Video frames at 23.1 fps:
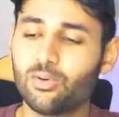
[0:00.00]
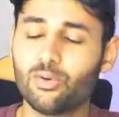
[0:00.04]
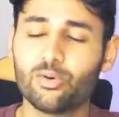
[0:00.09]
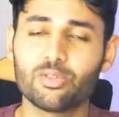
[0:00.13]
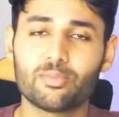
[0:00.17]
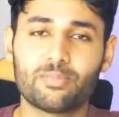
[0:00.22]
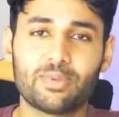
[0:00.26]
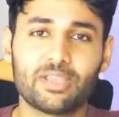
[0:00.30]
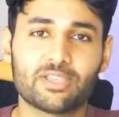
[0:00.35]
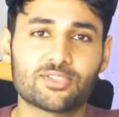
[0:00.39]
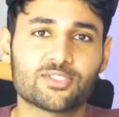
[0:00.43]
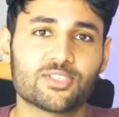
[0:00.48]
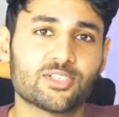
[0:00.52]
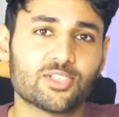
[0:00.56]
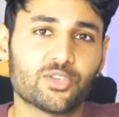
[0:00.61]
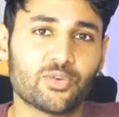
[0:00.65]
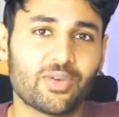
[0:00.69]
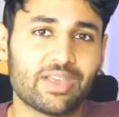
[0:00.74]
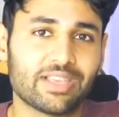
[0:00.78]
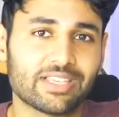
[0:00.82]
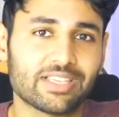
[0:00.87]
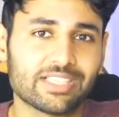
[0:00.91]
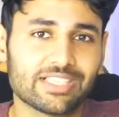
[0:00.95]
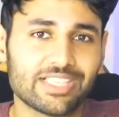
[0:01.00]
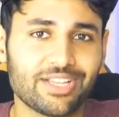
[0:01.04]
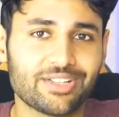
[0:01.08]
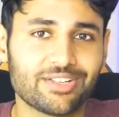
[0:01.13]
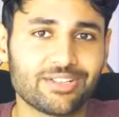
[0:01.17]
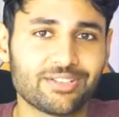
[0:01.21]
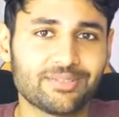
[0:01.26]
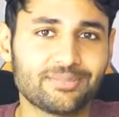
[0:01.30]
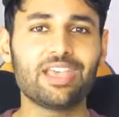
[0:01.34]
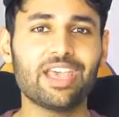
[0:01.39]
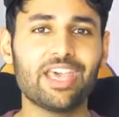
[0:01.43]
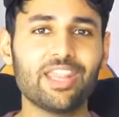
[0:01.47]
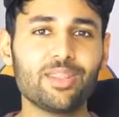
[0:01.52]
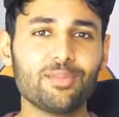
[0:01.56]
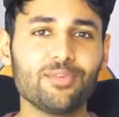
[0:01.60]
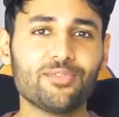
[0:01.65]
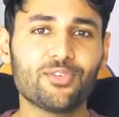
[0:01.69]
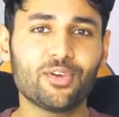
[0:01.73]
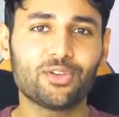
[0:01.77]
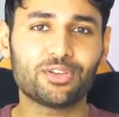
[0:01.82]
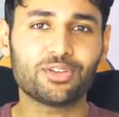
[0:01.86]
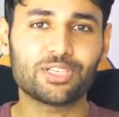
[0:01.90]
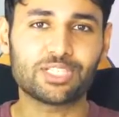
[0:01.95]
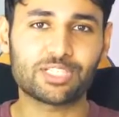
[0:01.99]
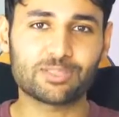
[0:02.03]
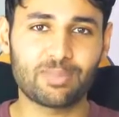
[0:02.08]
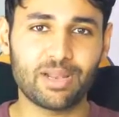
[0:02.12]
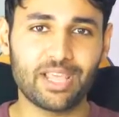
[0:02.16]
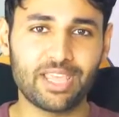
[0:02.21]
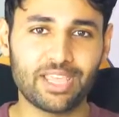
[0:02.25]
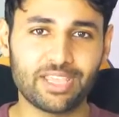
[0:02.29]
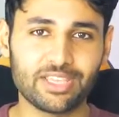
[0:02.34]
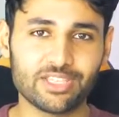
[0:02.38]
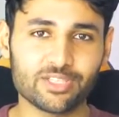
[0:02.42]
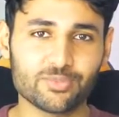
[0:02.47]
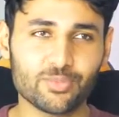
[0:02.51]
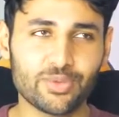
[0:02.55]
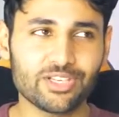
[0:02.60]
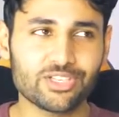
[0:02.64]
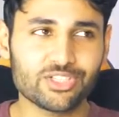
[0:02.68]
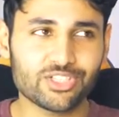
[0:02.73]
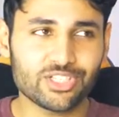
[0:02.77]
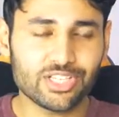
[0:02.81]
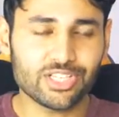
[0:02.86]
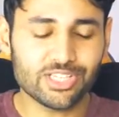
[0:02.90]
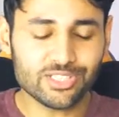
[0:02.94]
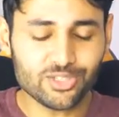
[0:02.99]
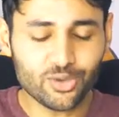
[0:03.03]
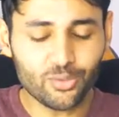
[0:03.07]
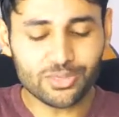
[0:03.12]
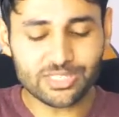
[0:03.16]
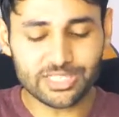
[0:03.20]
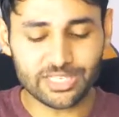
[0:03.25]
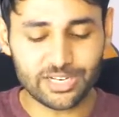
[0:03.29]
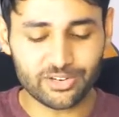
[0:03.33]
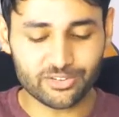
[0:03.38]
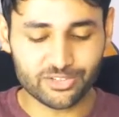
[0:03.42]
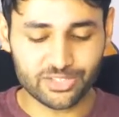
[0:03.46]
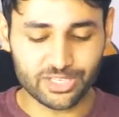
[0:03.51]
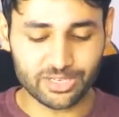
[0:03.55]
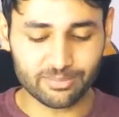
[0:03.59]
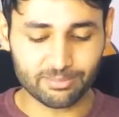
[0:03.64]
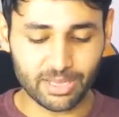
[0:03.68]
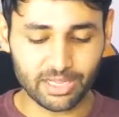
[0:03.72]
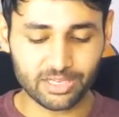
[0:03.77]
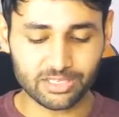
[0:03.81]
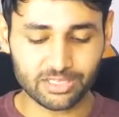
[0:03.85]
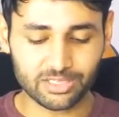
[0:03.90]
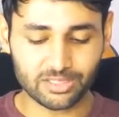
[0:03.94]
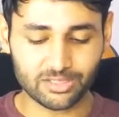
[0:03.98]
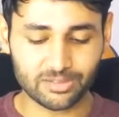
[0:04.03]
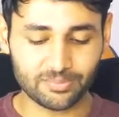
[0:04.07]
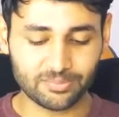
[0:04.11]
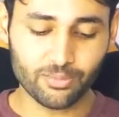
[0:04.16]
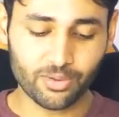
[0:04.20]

or the Pixel 2 XL. And then we've got displays, which is always an interesting battle.